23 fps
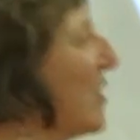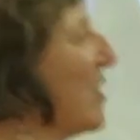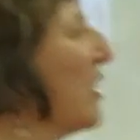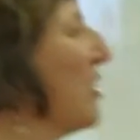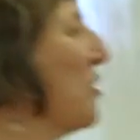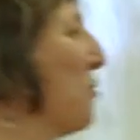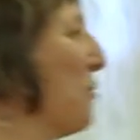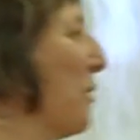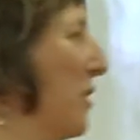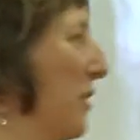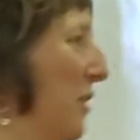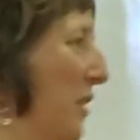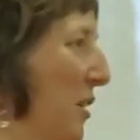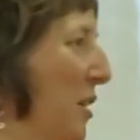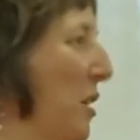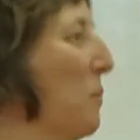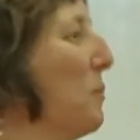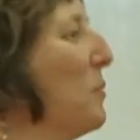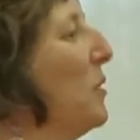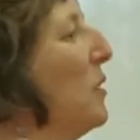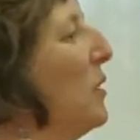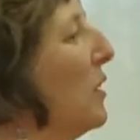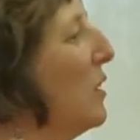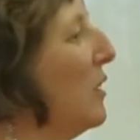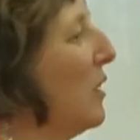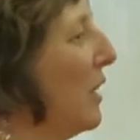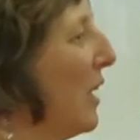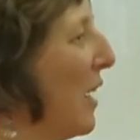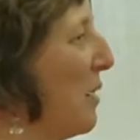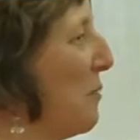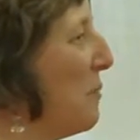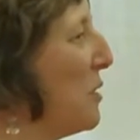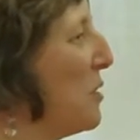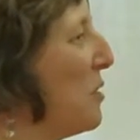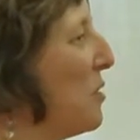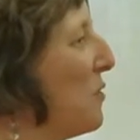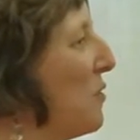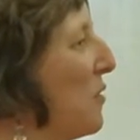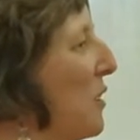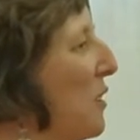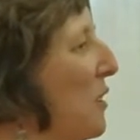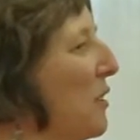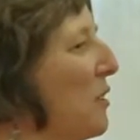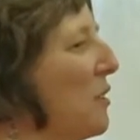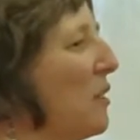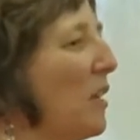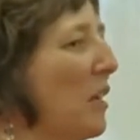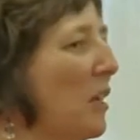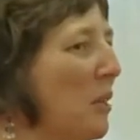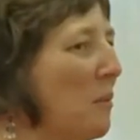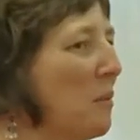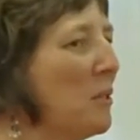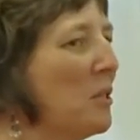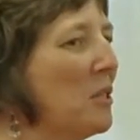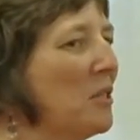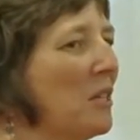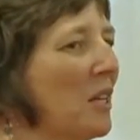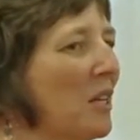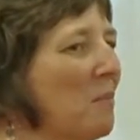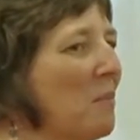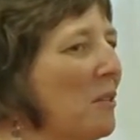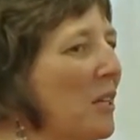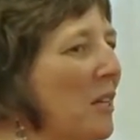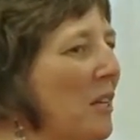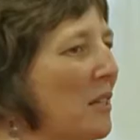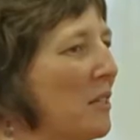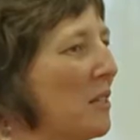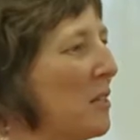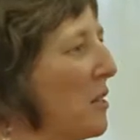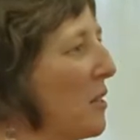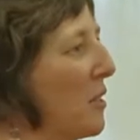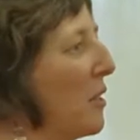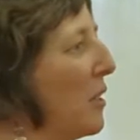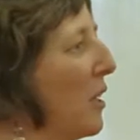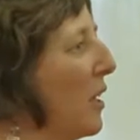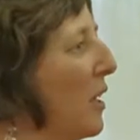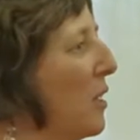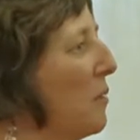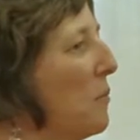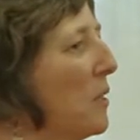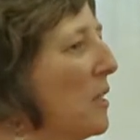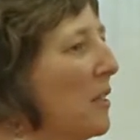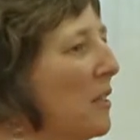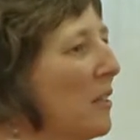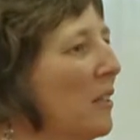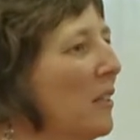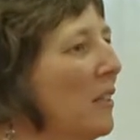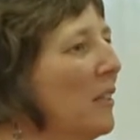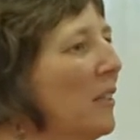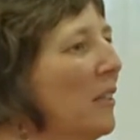That's right. They help clean the atmosphere. They help to stabilize the climate.